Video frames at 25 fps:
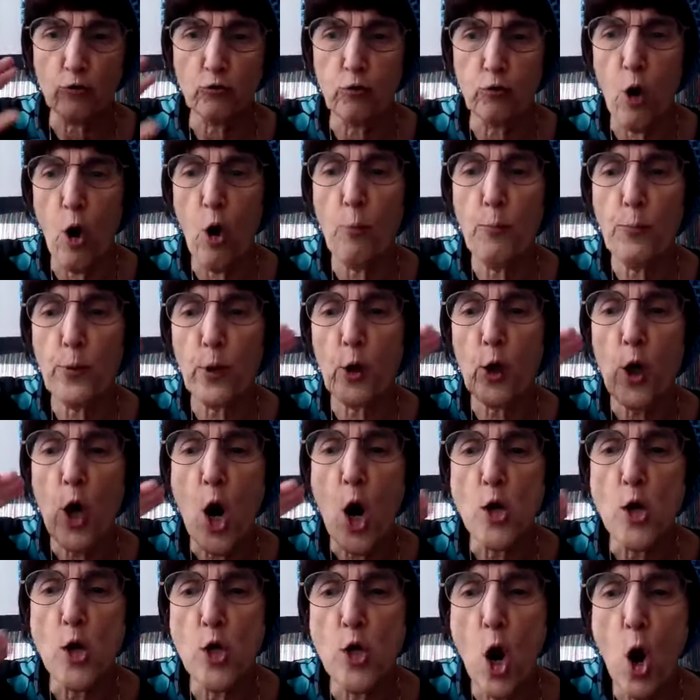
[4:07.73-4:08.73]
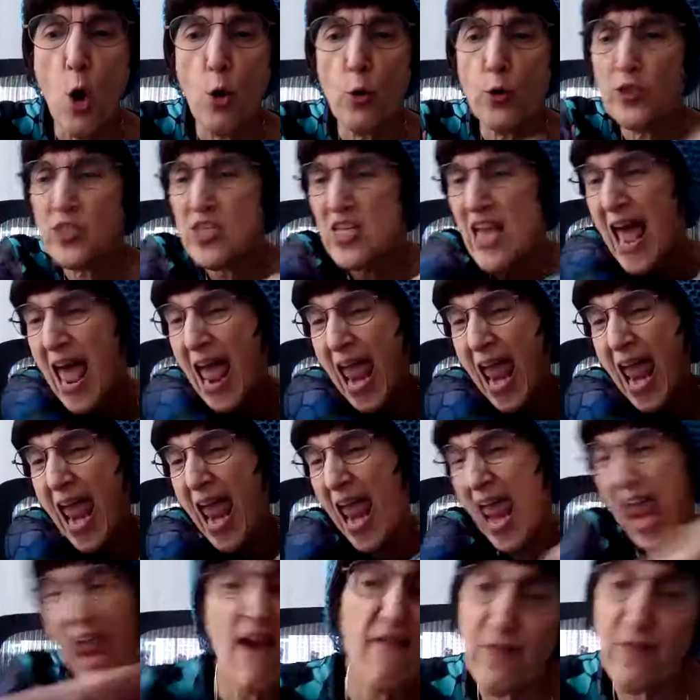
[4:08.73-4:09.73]
Roper knows
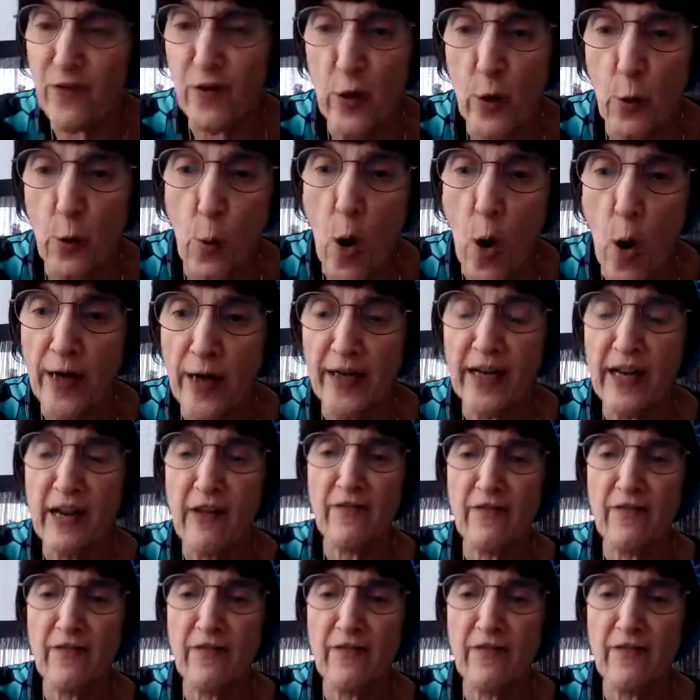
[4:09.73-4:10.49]
everyone.